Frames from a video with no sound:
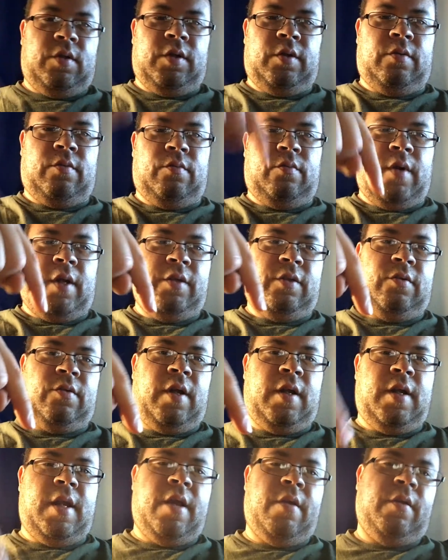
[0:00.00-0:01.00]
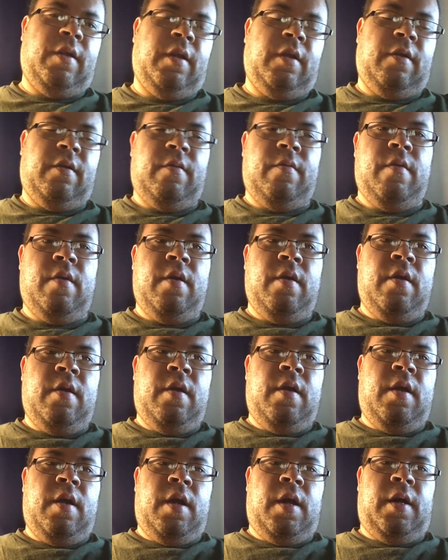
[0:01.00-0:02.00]
just right straight down here,
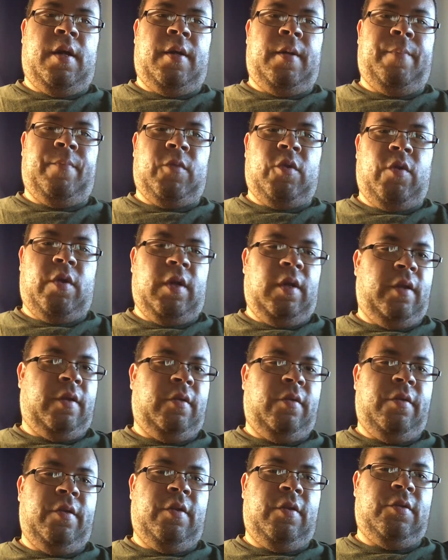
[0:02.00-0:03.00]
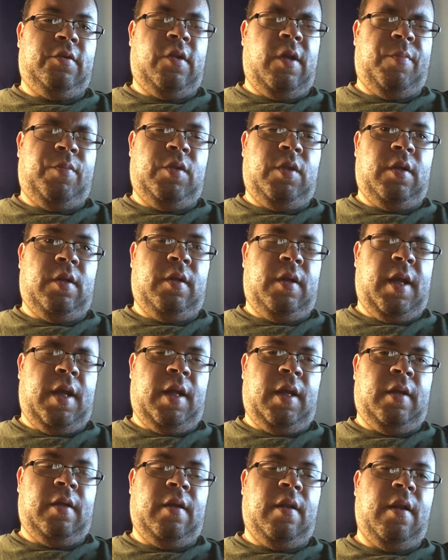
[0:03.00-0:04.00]
go ahead and look through the description
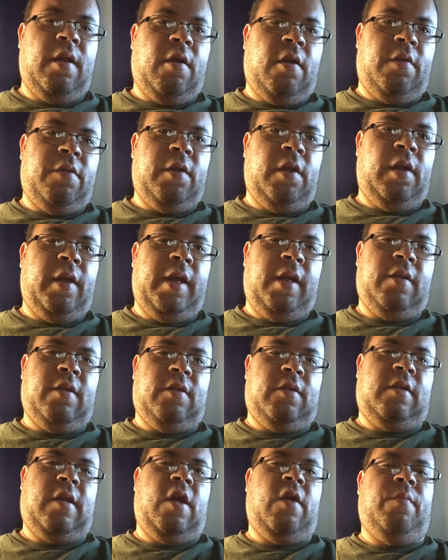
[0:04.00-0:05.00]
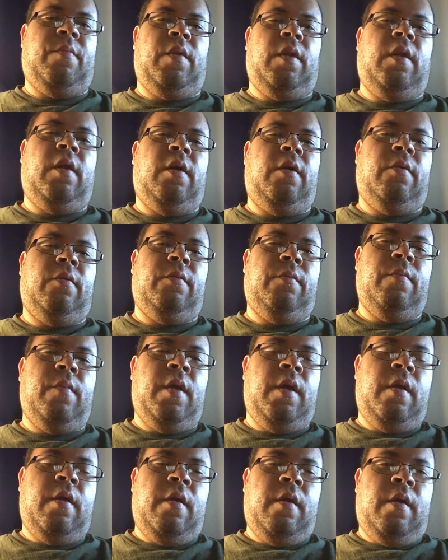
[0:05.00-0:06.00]
and click on the link that's down below,
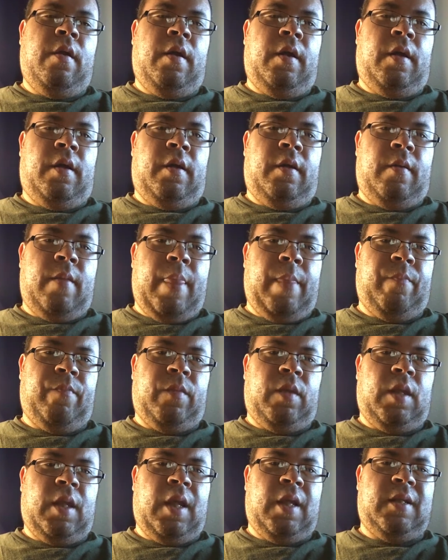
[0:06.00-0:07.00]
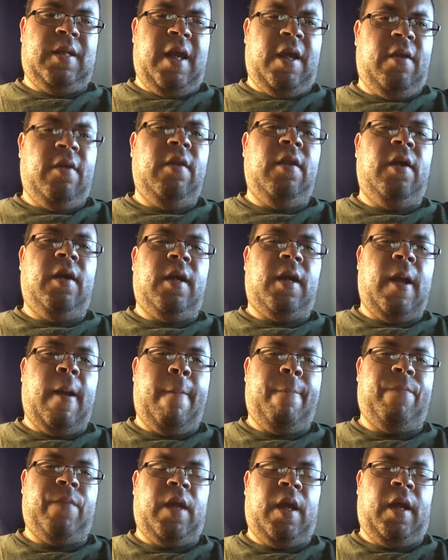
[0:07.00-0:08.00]
and take a look
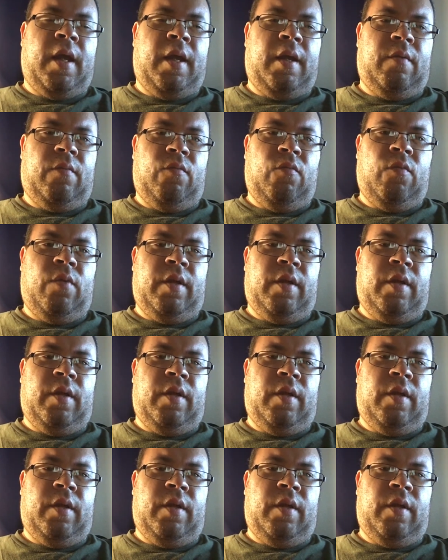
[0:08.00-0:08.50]
at